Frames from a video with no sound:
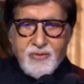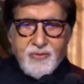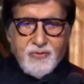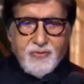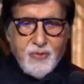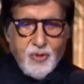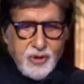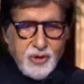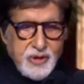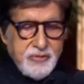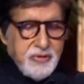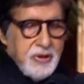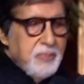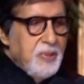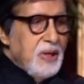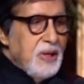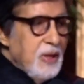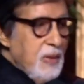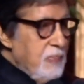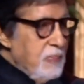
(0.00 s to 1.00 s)
for giving
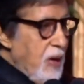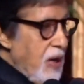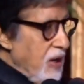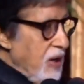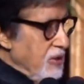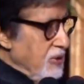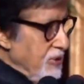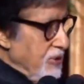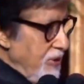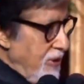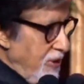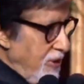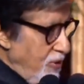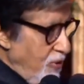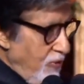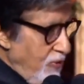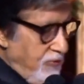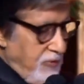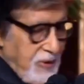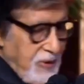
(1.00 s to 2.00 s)
me a part in
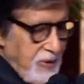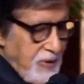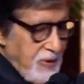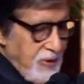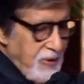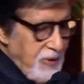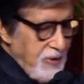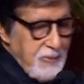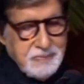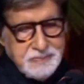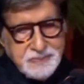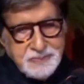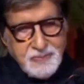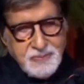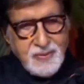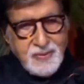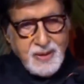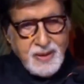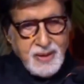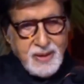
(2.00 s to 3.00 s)
your film,
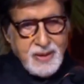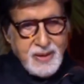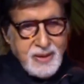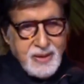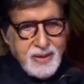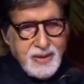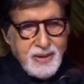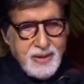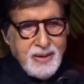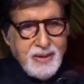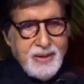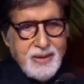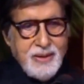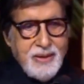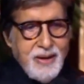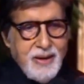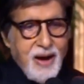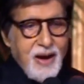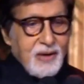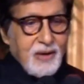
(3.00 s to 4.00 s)

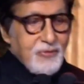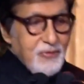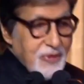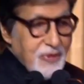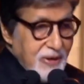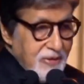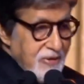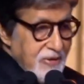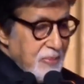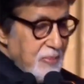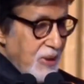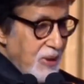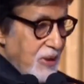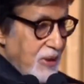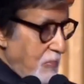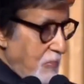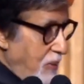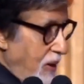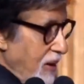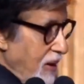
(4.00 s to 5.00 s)
NAG, for giving me
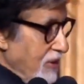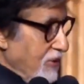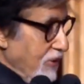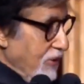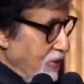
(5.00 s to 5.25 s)
a part